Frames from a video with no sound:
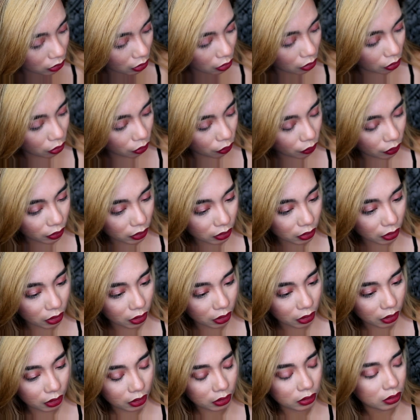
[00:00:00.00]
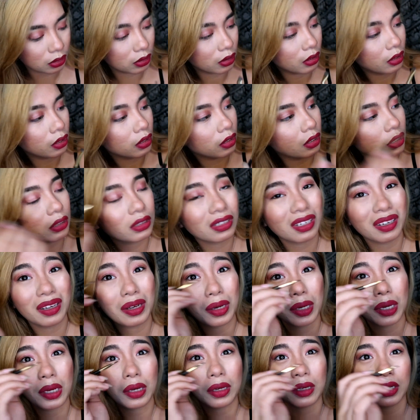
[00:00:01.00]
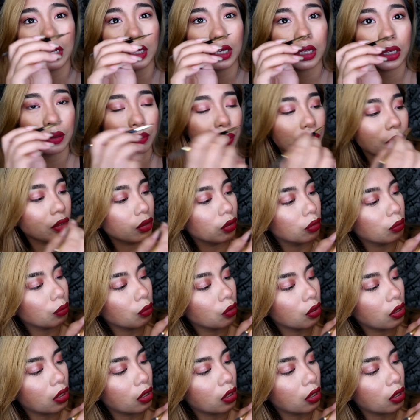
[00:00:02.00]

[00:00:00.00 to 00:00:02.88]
a long way, guys. Isang pindot mo